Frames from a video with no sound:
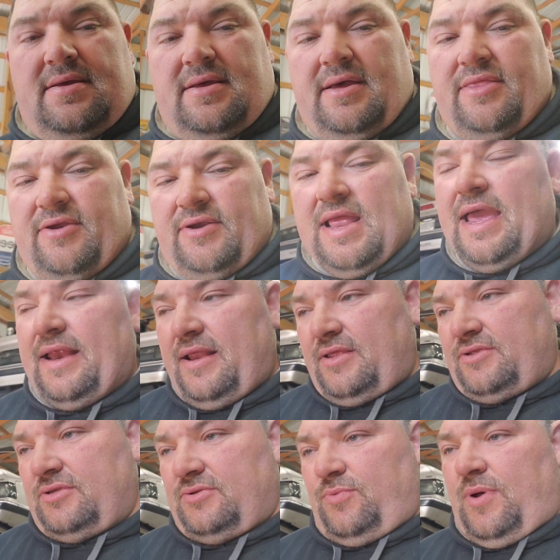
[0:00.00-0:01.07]
Uh, they're nine
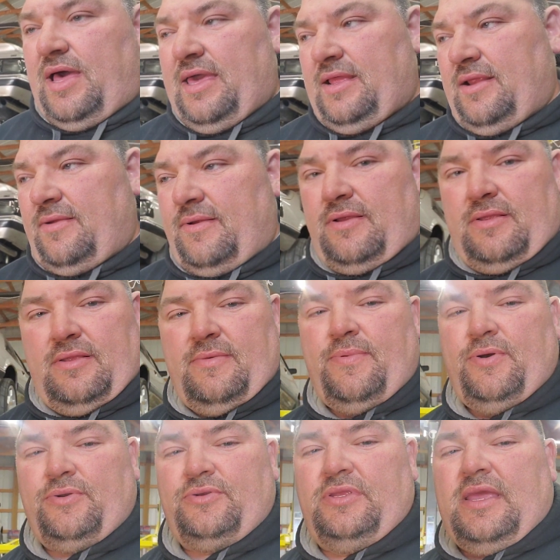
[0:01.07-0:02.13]
inches wide
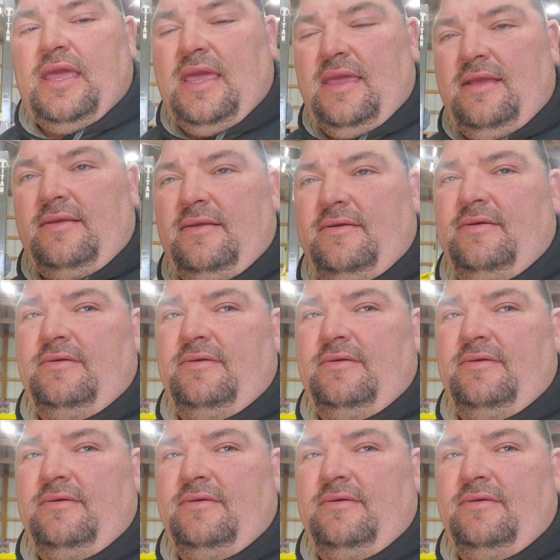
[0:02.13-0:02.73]
opposed to eight.